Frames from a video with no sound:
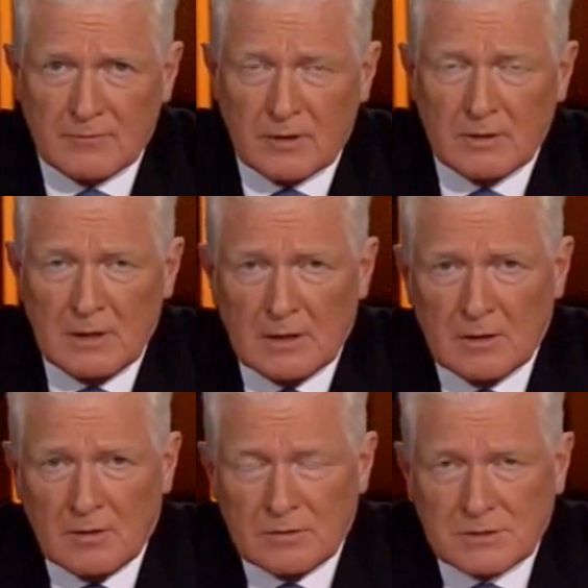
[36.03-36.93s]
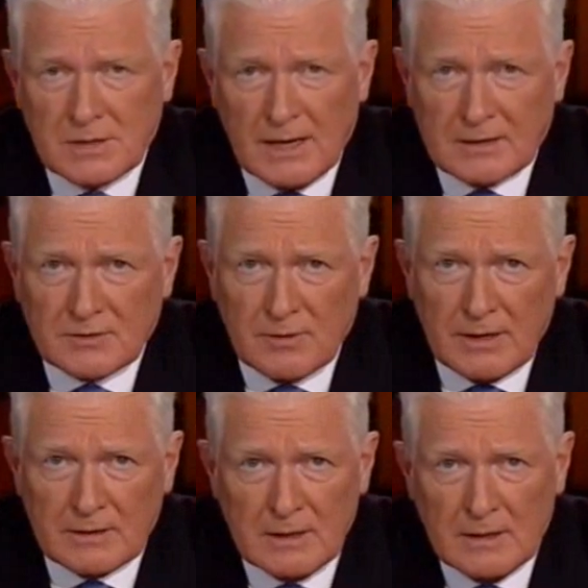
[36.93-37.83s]
We have the lowest
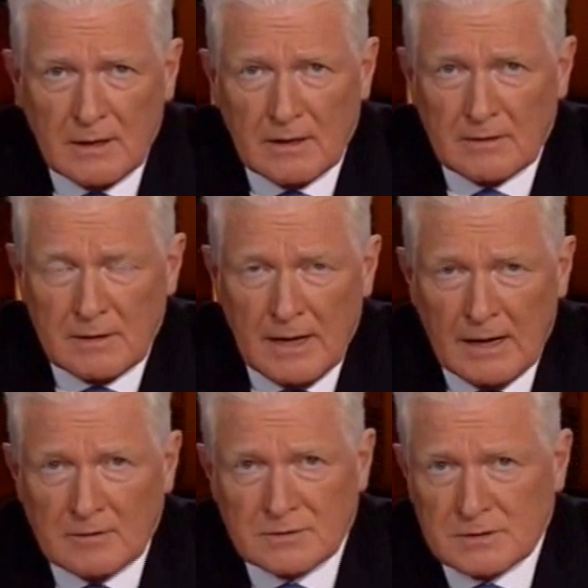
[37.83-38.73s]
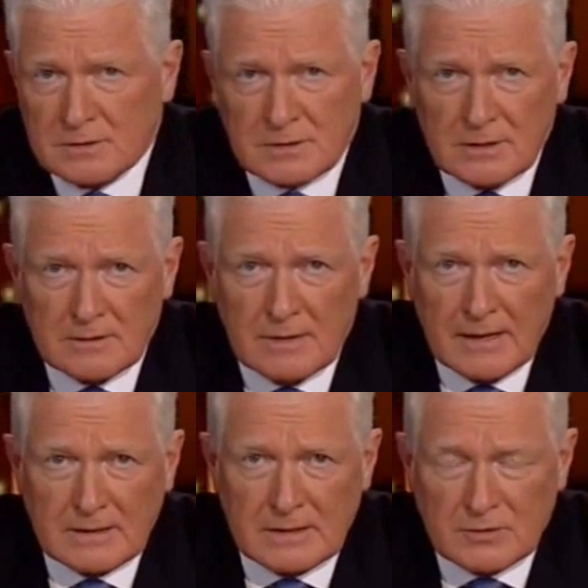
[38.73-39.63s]
tax rate now since the
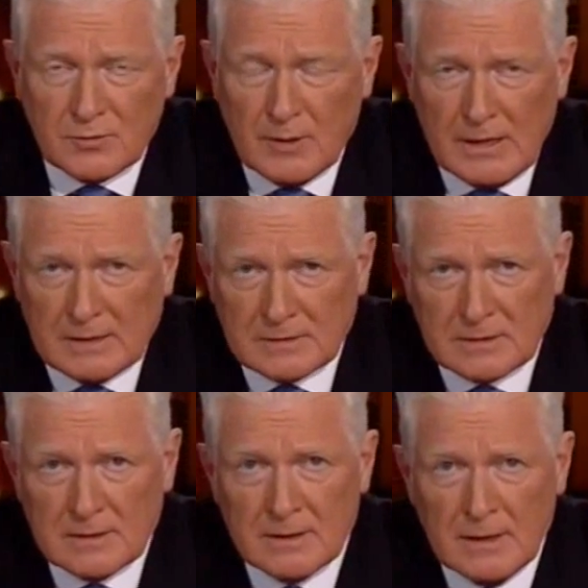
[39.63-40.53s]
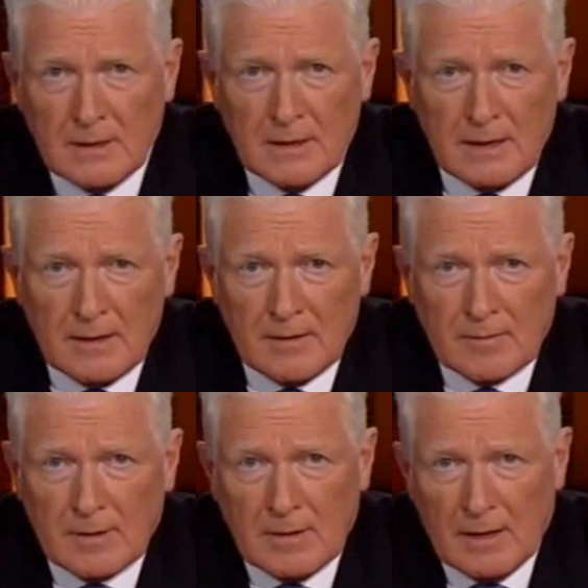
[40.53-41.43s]
1920s
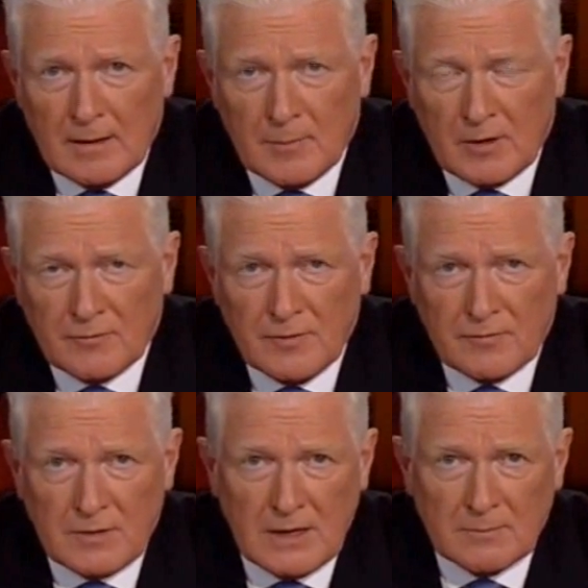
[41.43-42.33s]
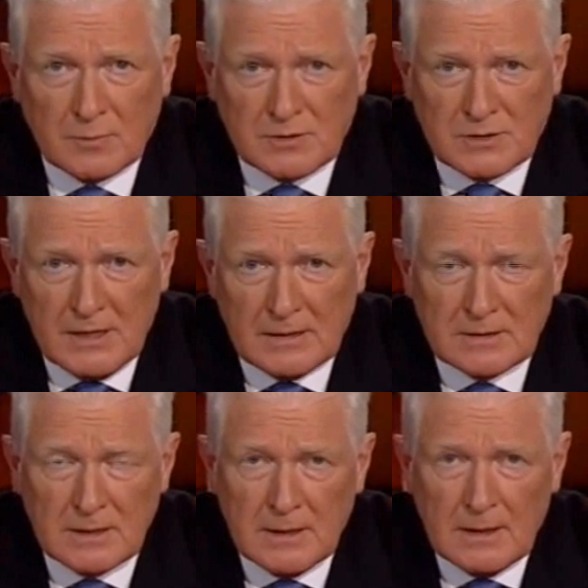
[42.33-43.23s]
at about
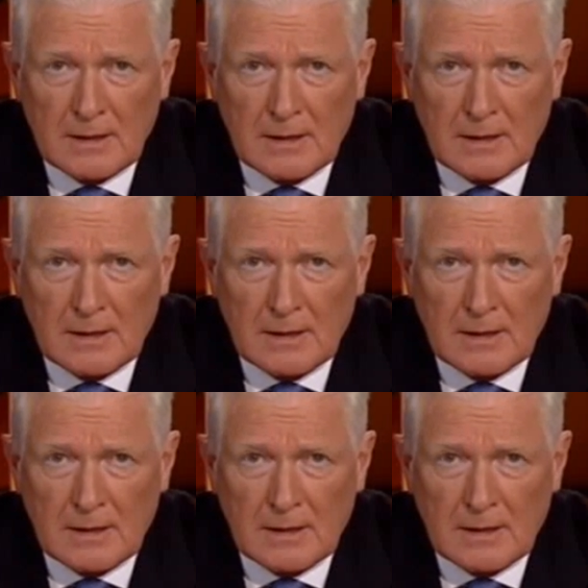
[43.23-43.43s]
15%.